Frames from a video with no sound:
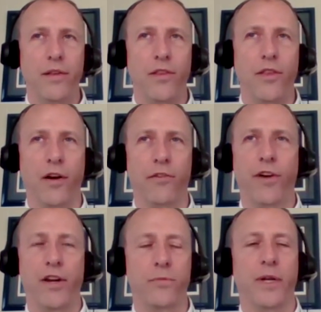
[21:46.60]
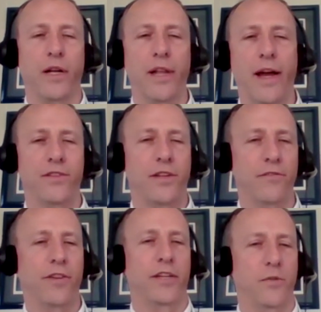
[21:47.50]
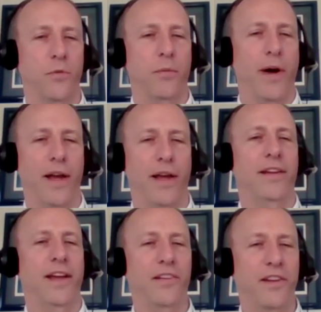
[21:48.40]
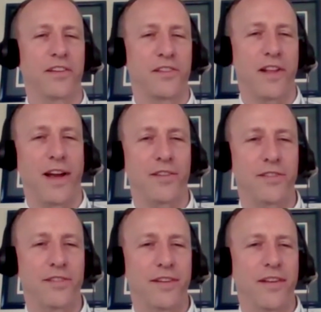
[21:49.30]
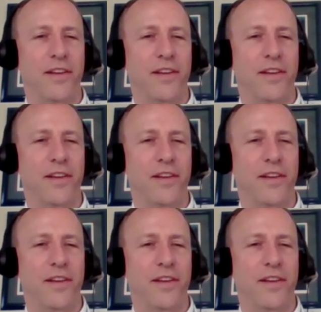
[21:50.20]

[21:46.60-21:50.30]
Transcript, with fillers: their freshman class conflicted with my calculus class.